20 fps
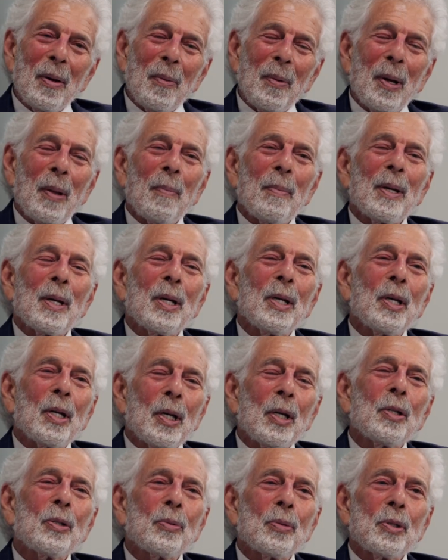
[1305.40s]
Well,
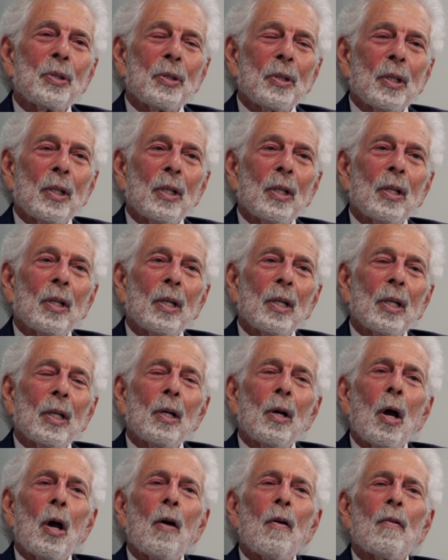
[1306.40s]
interestingly,
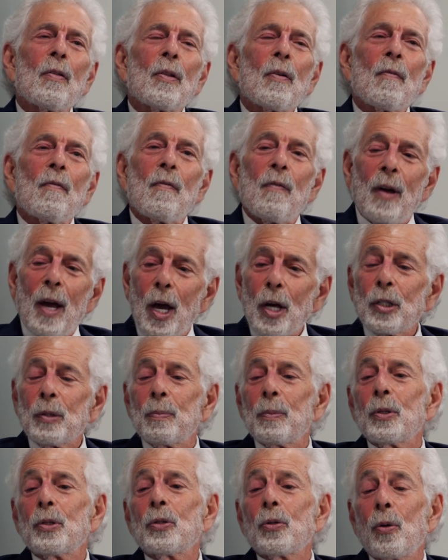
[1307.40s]
the vast
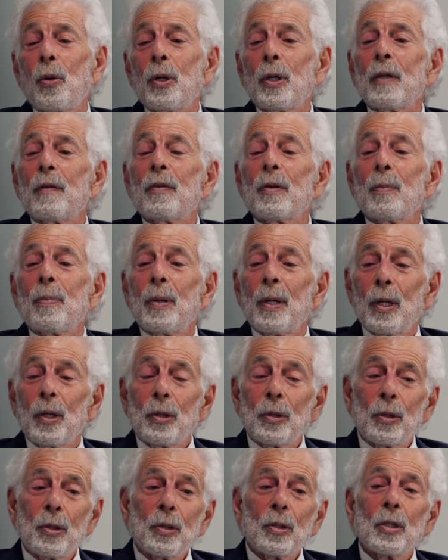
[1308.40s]
majority of the
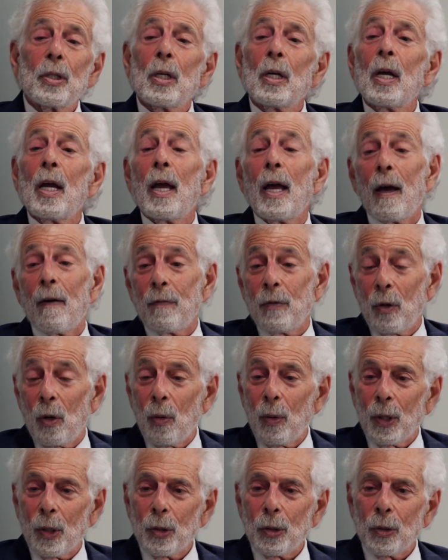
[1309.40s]
patients have
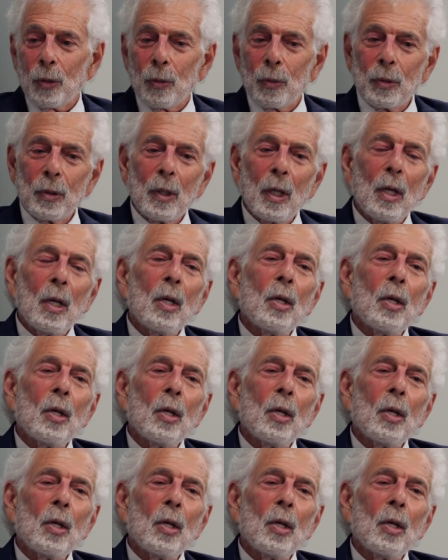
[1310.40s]
no issues.